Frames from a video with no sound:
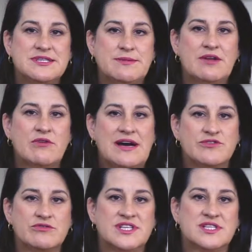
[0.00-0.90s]
Sibling
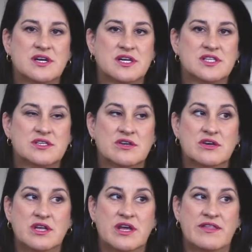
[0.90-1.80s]
rivalry starts
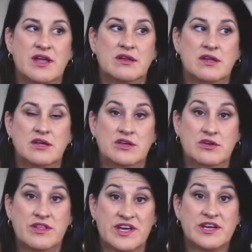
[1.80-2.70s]
earlier than
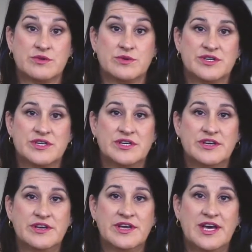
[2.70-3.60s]
you'd think it would.
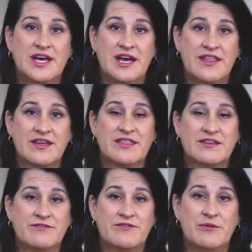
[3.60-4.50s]
I think that
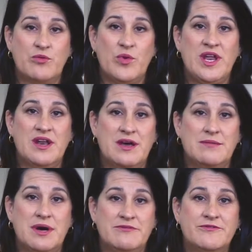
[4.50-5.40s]
from when a
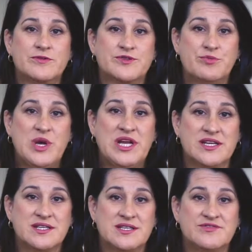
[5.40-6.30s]
mum falls
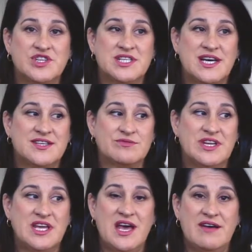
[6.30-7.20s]
pregnant, if she does
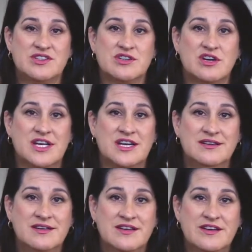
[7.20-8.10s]
already have a toddler,
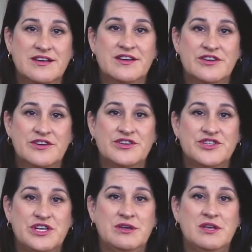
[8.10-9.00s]

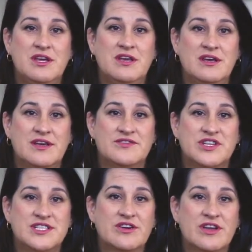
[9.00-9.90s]
if
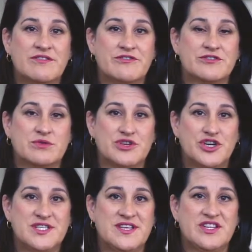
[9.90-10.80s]
she's looking for it, will
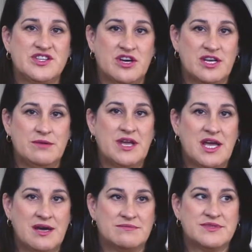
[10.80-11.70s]
notice that the toddler
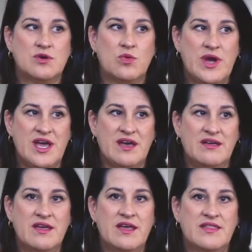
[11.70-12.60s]
becomes aware
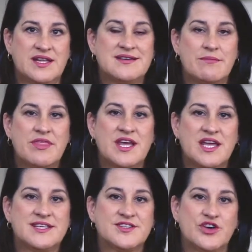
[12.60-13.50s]
that something
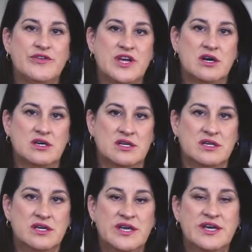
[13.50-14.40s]
is going on.
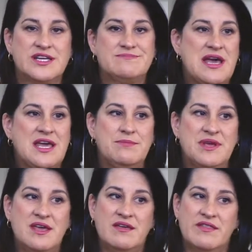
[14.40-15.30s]
It may
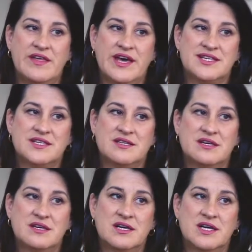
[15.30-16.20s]
be that
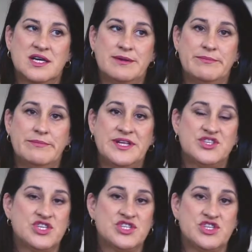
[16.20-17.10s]
it's
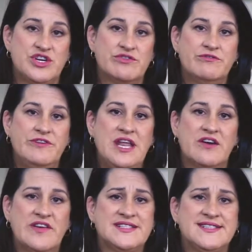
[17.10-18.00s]
just a general feeling
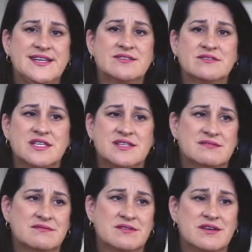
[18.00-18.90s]
of unsettledness,
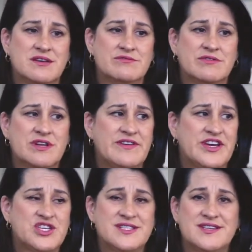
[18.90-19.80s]

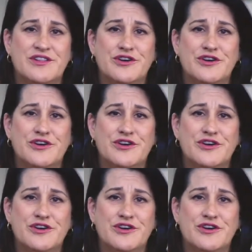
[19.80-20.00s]
renovations in the